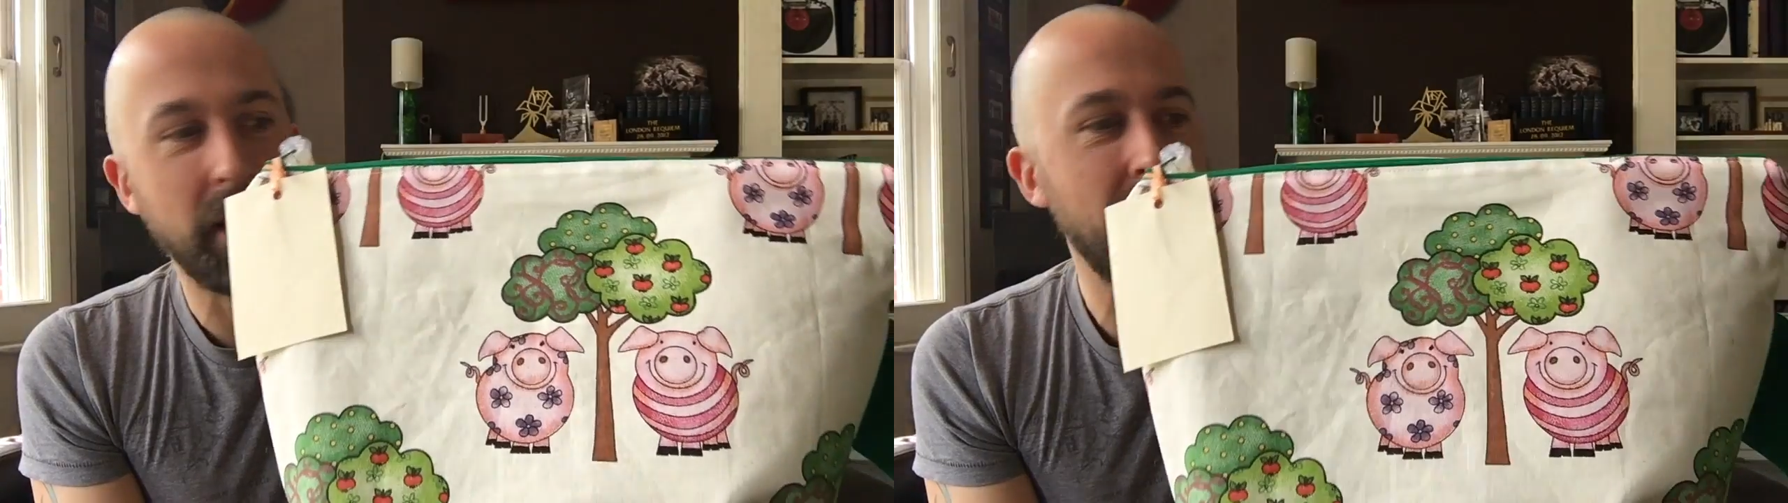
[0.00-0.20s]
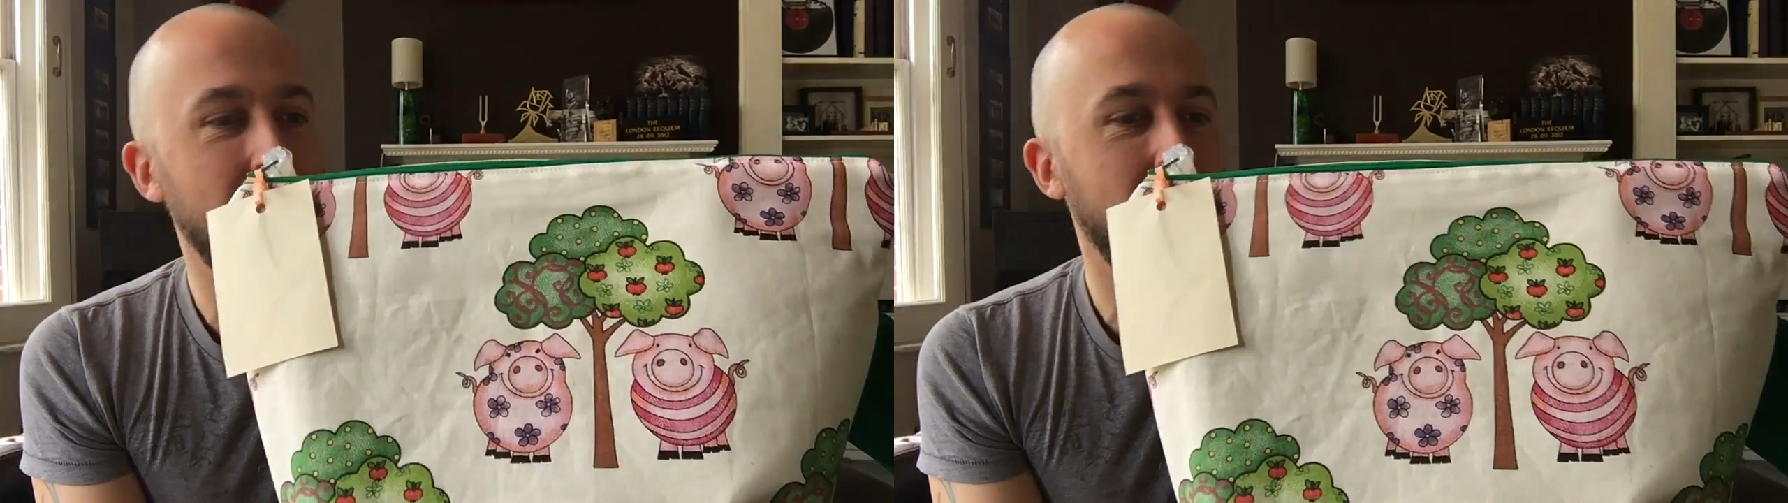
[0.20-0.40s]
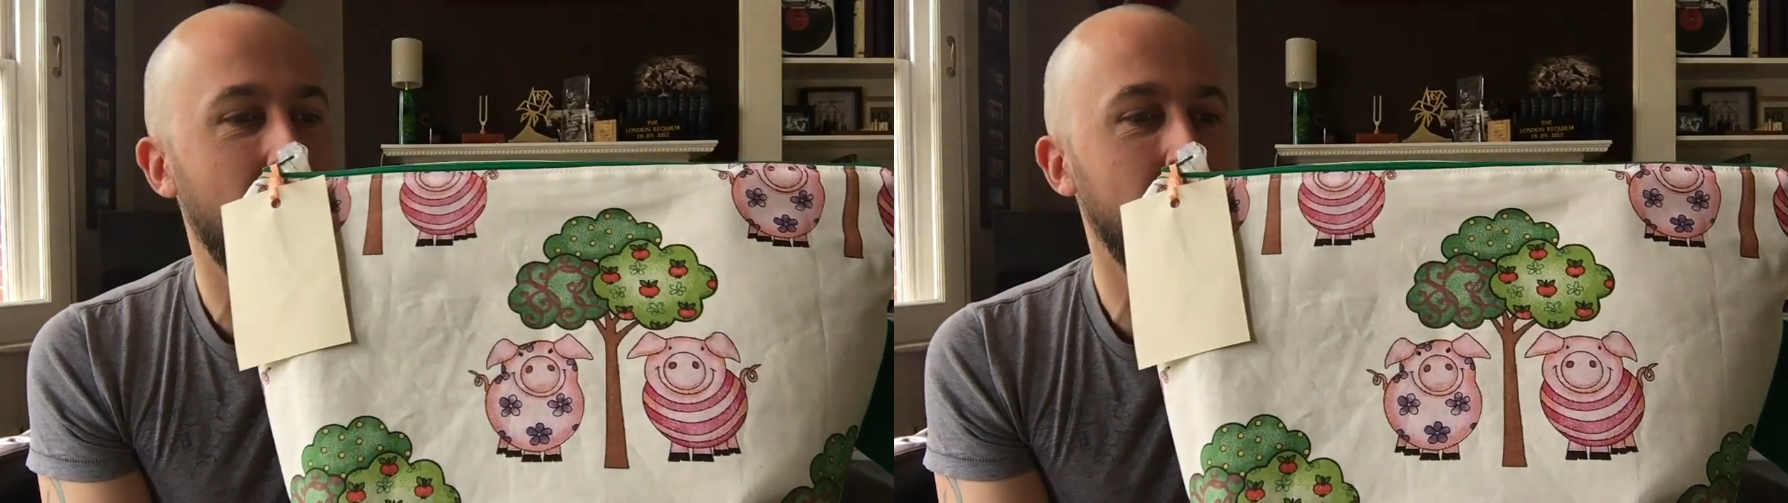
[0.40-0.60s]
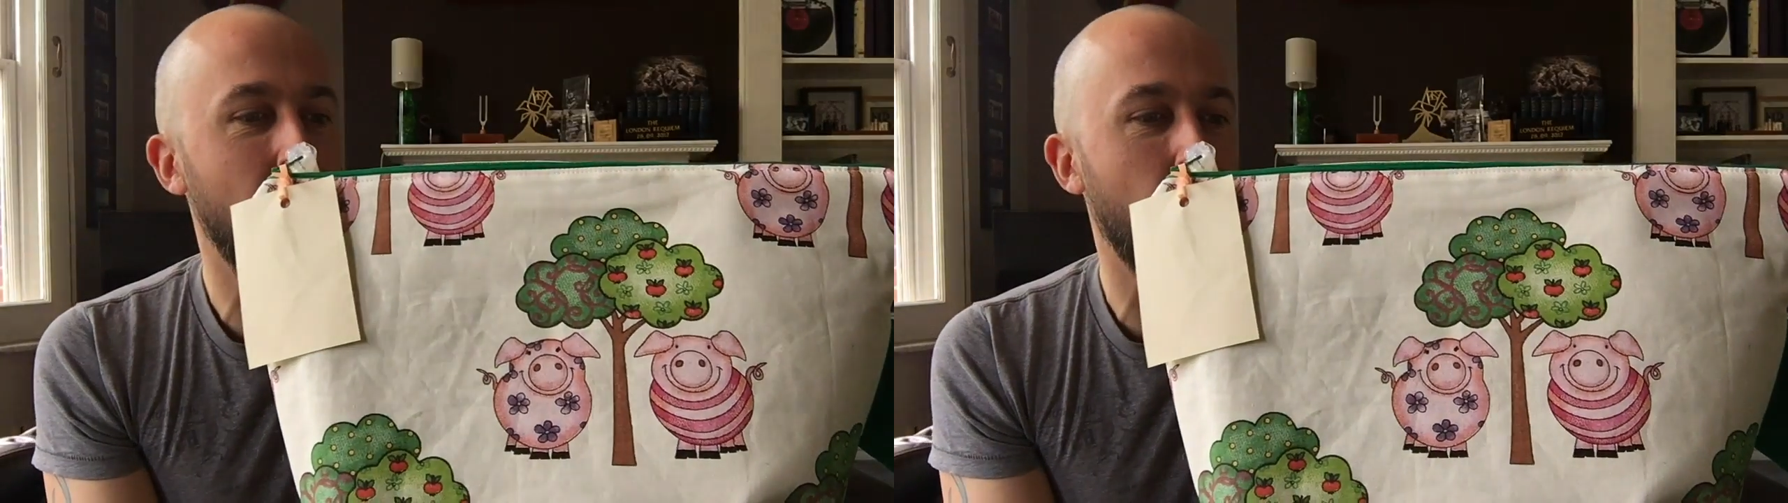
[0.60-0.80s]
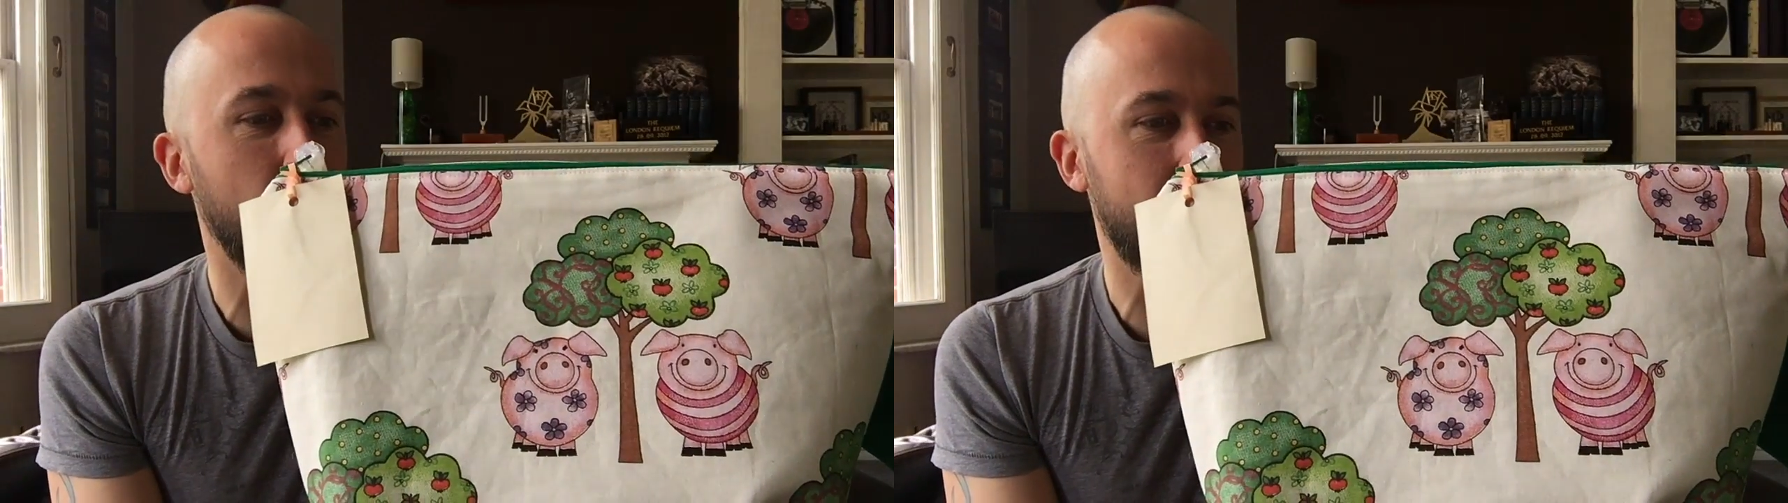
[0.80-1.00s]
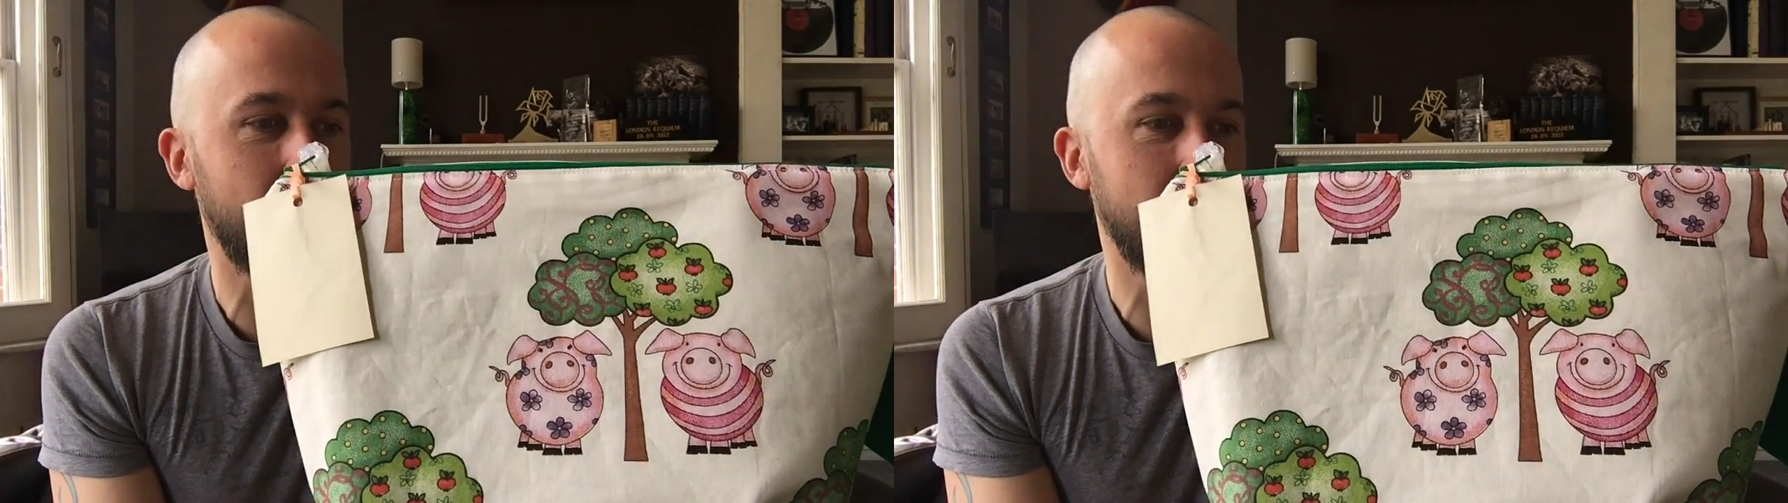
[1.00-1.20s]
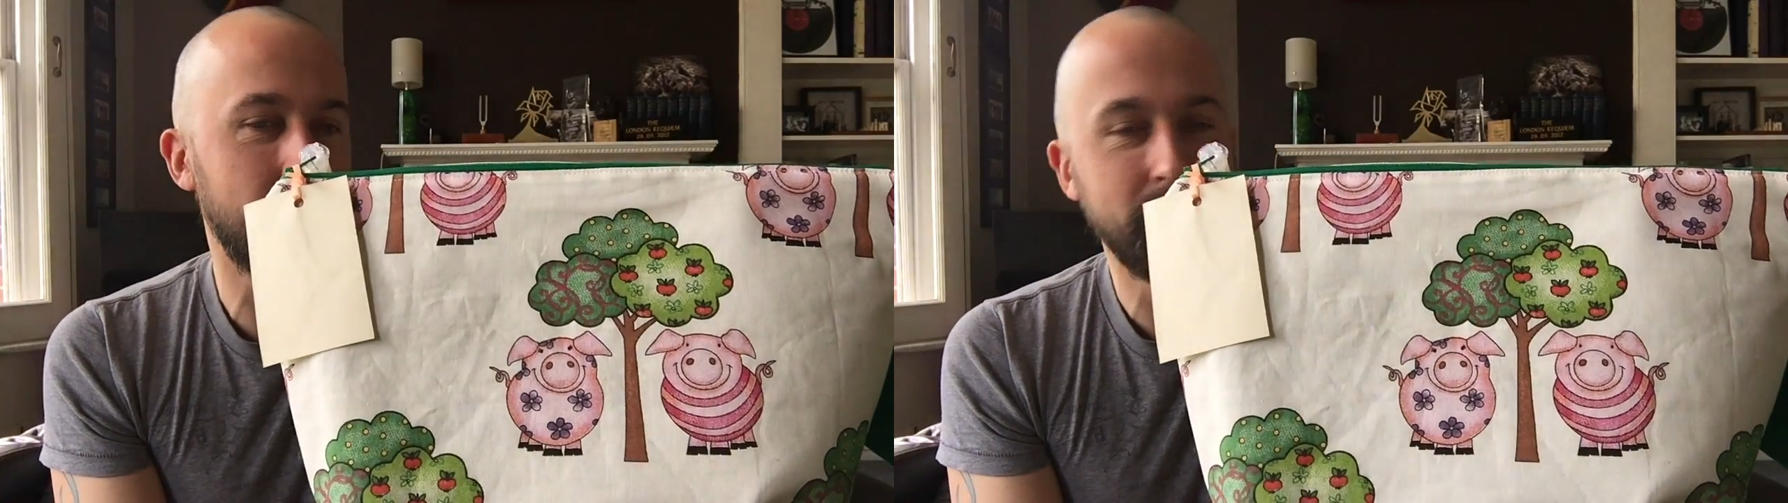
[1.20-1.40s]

in an orchard.